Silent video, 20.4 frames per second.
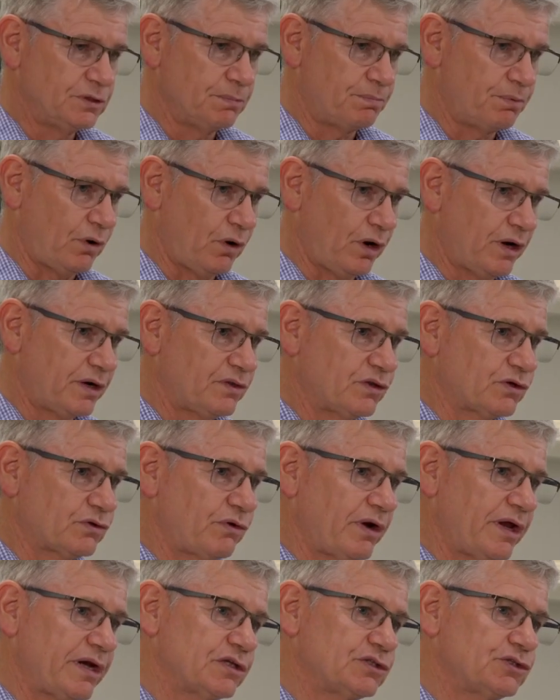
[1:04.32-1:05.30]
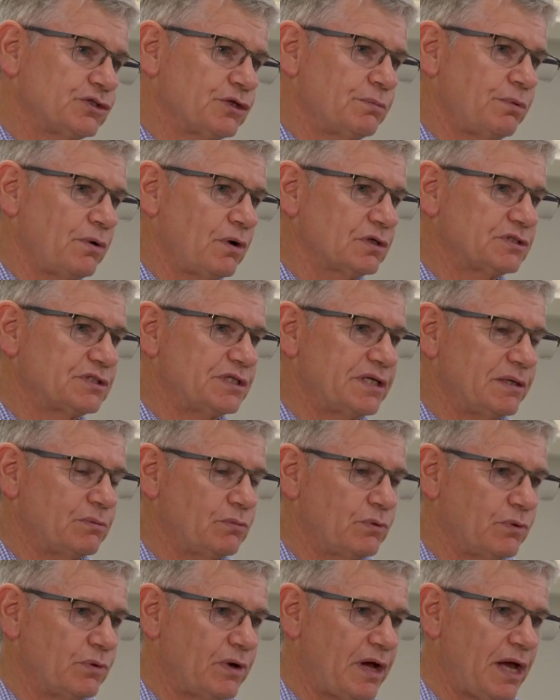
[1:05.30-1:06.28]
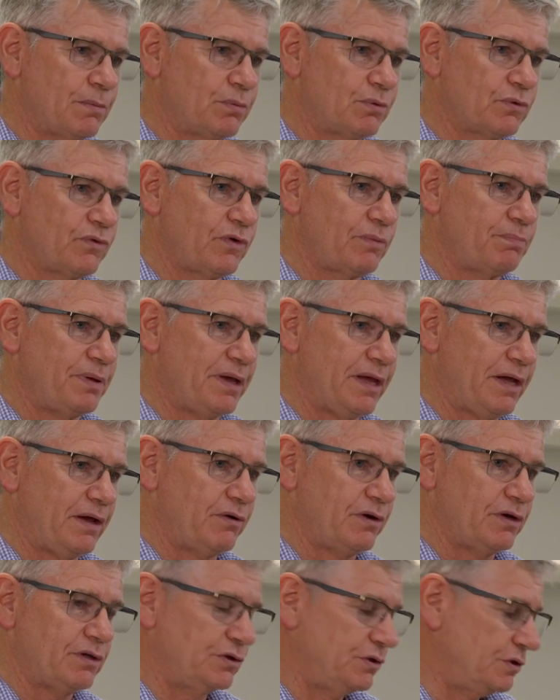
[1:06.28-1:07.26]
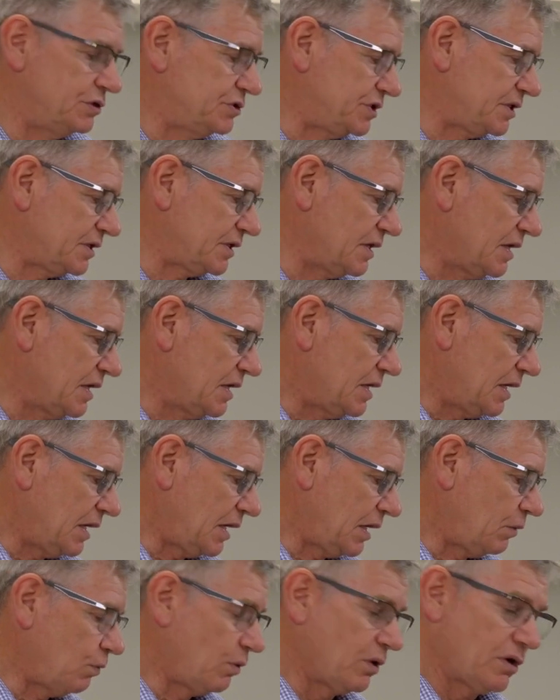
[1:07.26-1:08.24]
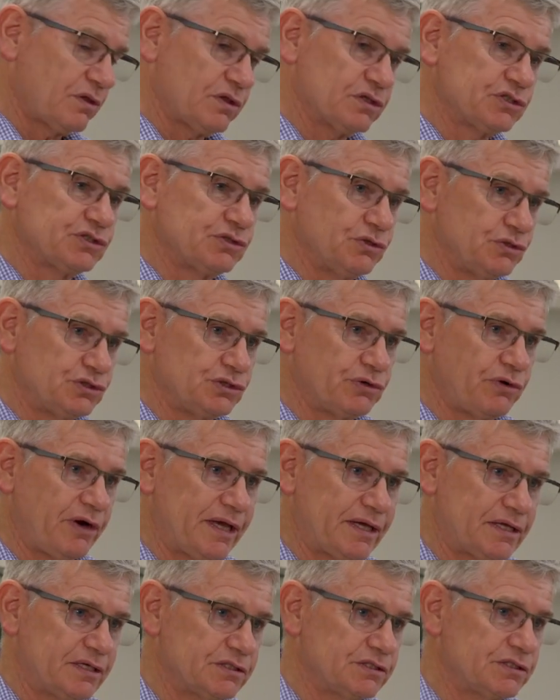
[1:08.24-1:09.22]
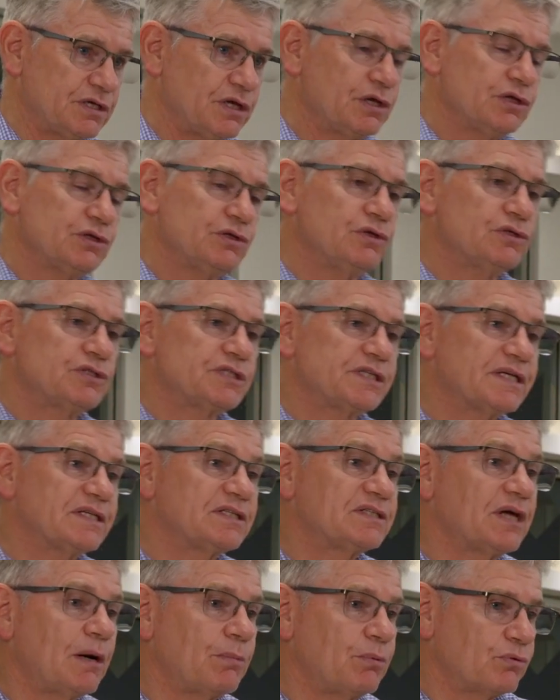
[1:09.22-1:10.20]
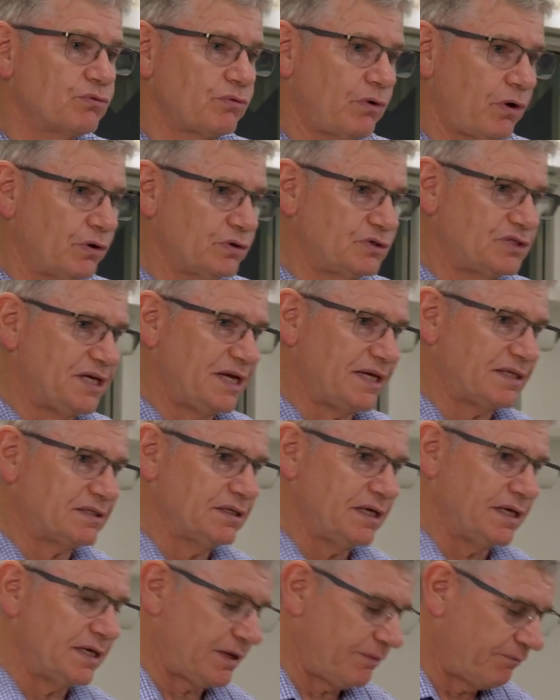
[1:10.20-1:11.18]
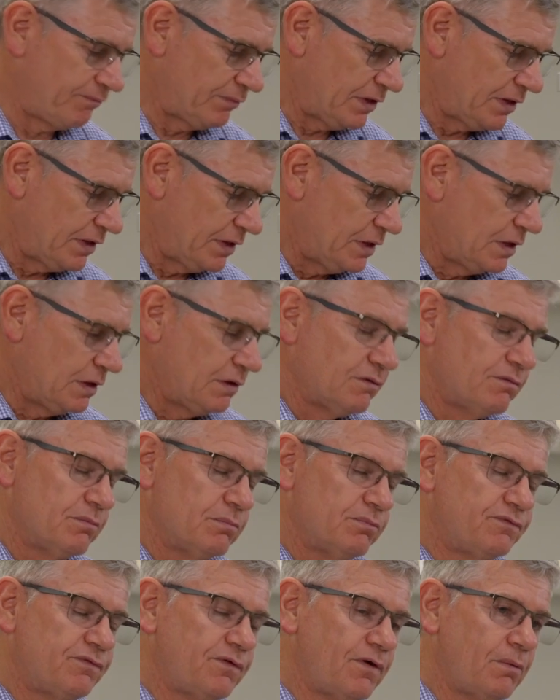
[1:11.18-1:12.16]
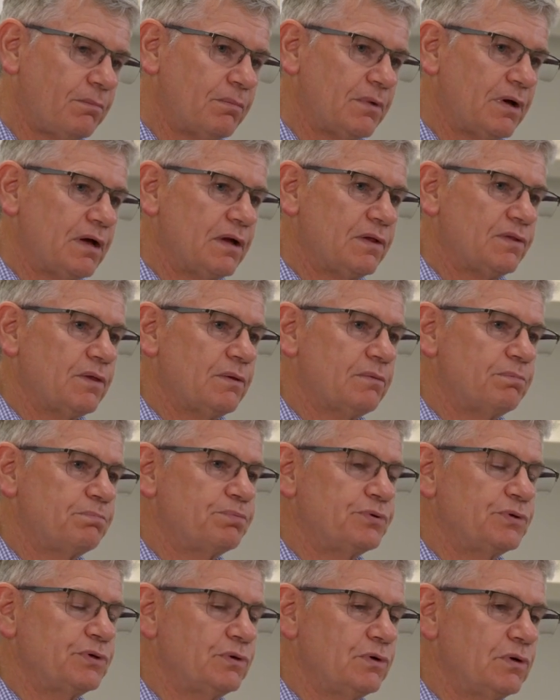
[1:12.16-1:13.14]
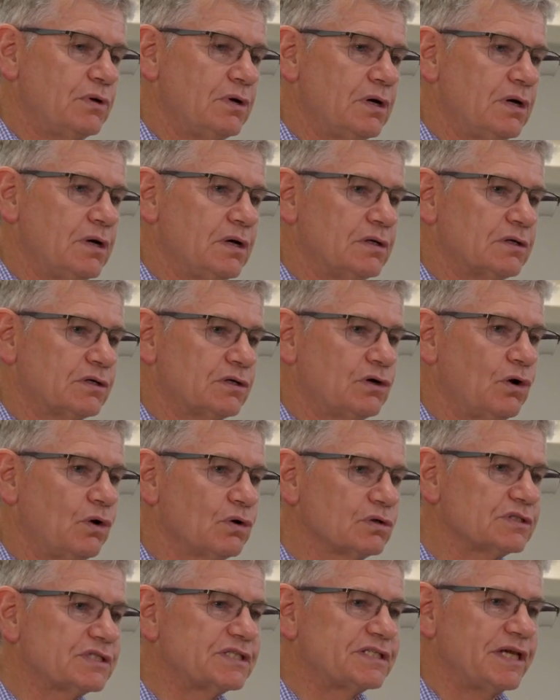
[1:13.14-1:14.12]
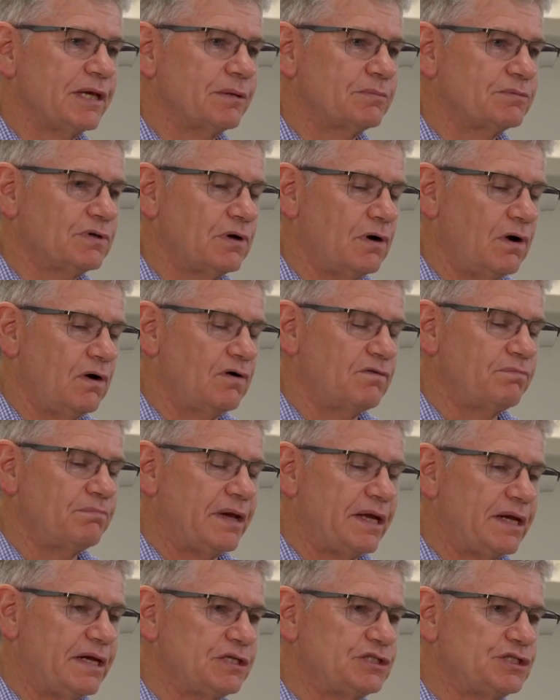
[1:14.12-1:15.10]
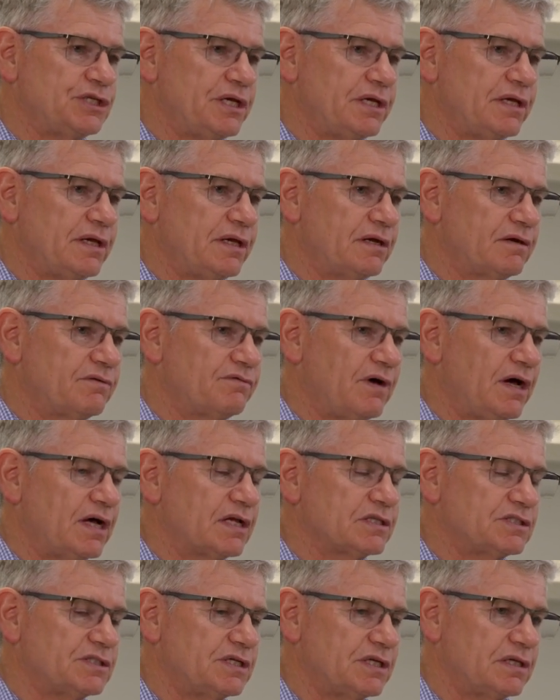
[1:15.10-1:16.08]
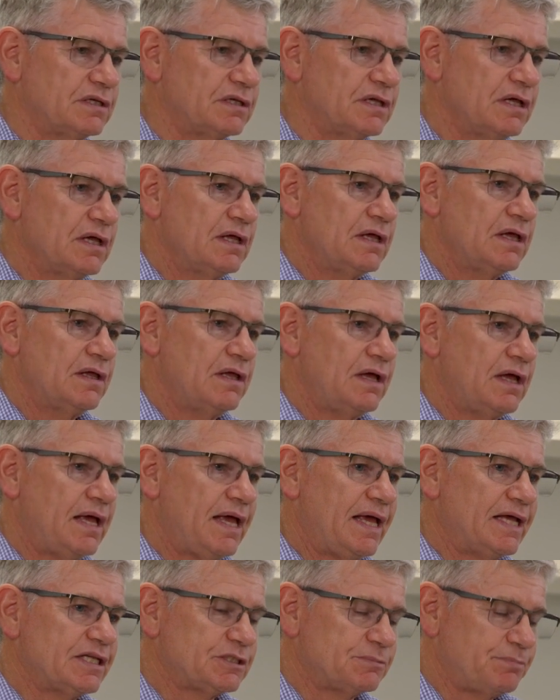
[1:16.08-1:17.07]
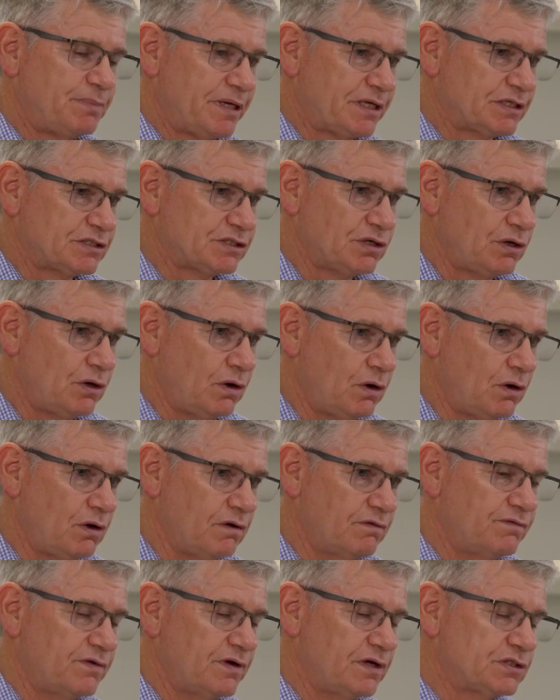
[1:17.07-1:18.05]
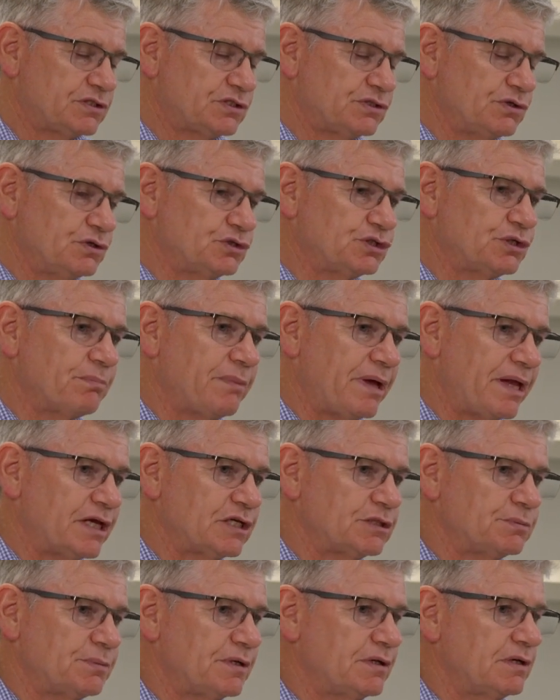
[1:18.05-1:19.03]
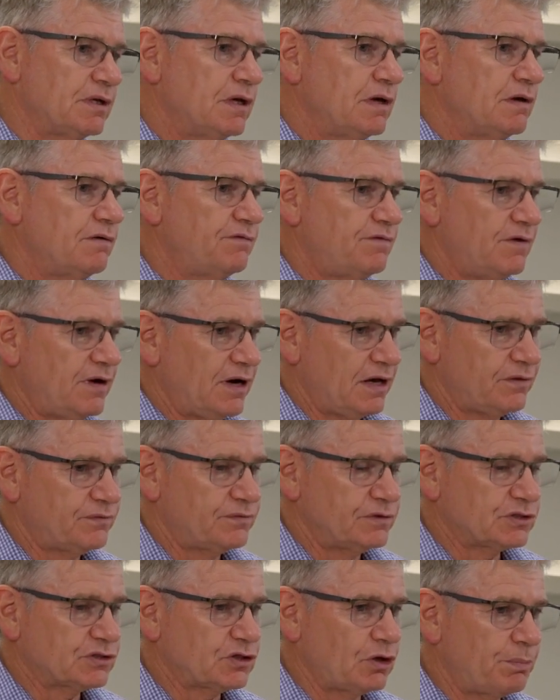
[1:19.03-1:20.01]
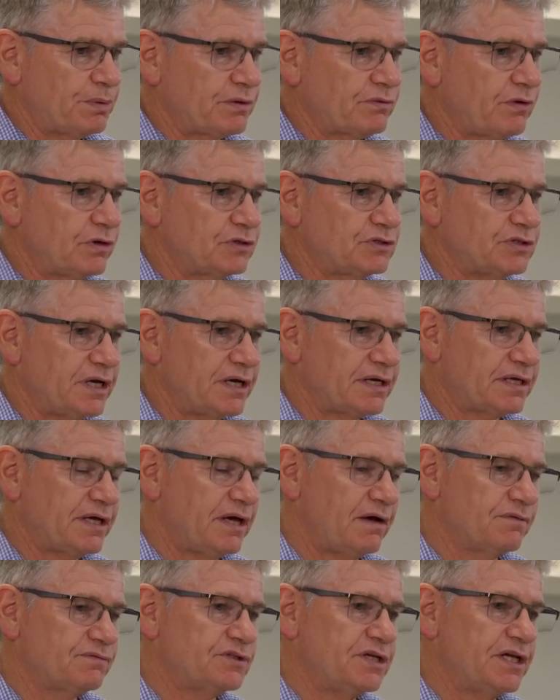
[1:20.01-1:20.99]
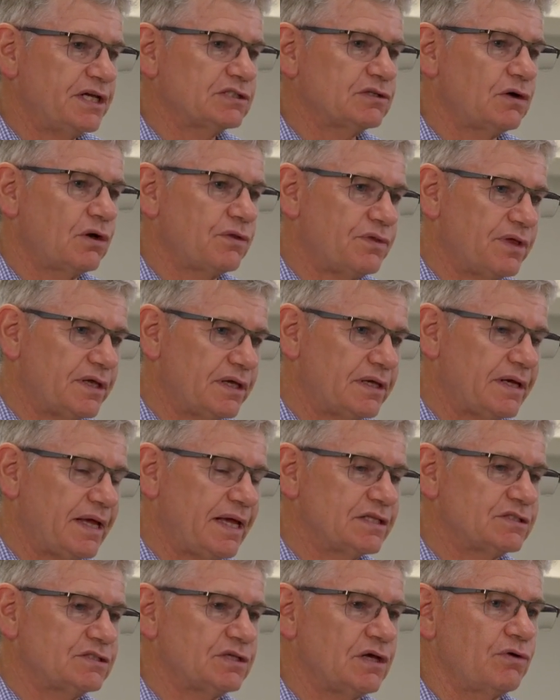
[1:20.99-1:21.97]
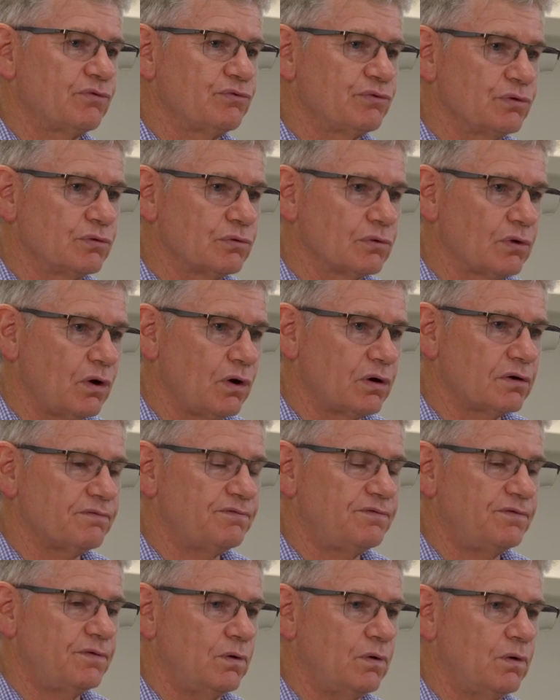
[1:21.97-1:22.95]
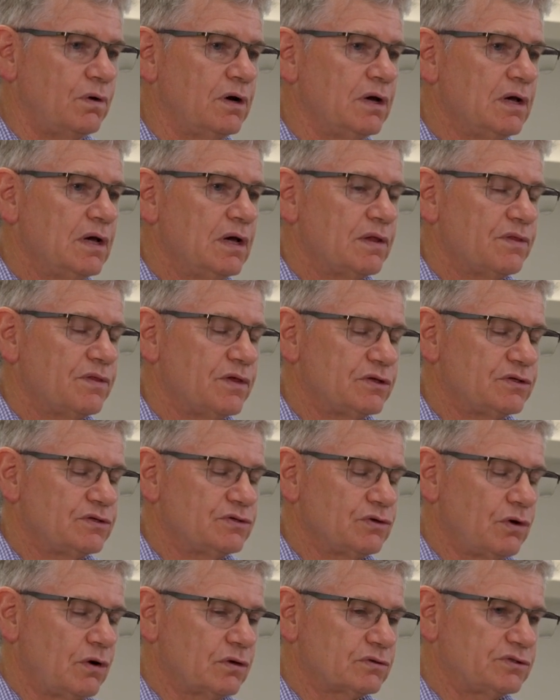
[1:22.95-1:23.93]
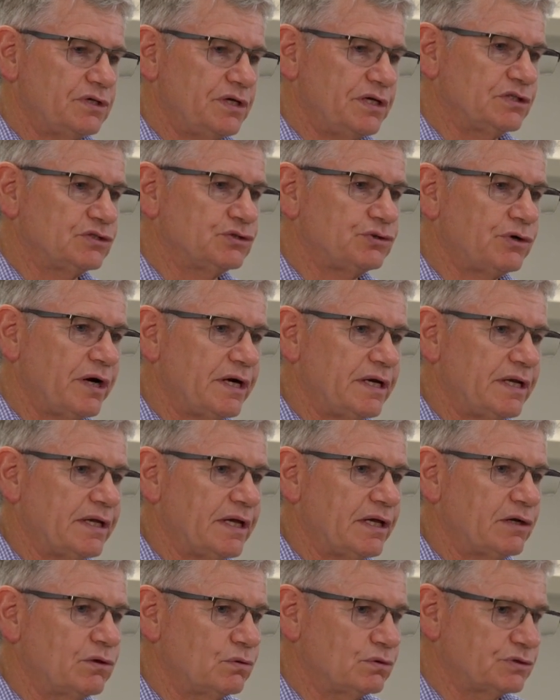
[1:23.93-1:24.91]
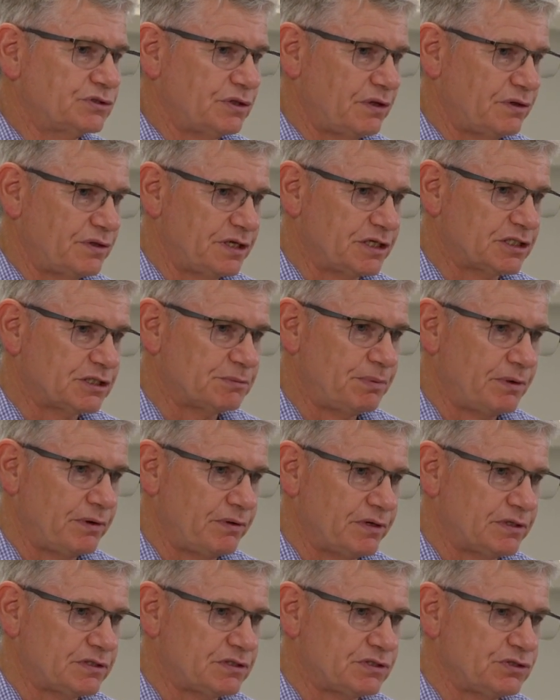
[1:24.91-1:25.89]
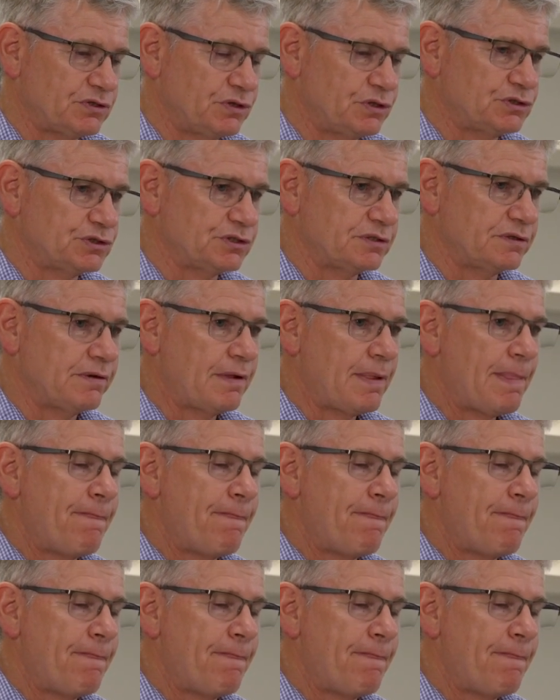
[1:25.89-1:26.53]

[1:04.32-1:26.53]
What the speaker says: debrided the greater tuberosity, and we were able to repair it using one of the suture anchors using a double row technique. From the pure concept of managing and advancing aspects of suture management, for arthroscopic rotator cuff tears, I think it adds a real lot for the doctor in training and also the experienced surgeon.